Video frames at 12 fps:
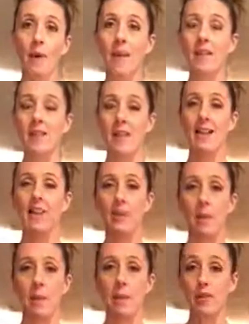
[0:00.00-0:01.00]
because that's
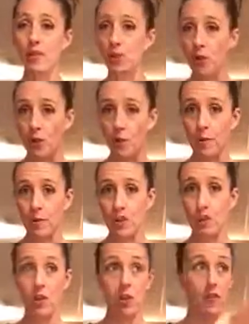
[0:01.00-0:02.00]
going to put you in your
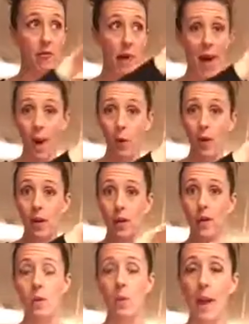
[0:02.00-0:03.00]
position of
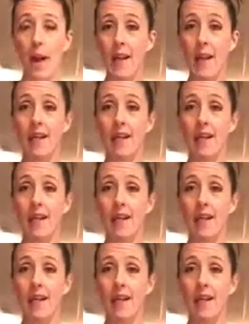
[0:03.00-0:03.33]
power, right?